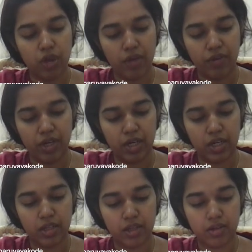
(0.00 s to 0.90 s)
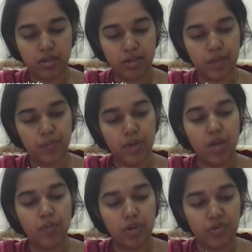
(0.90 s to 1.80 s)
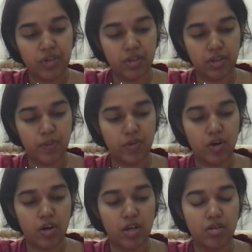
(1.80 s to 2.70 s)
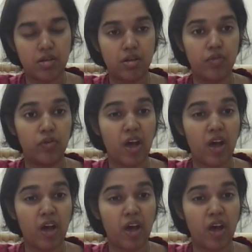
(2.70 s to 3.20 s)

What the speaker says: So I have written it. This is a step. The first step is not considered.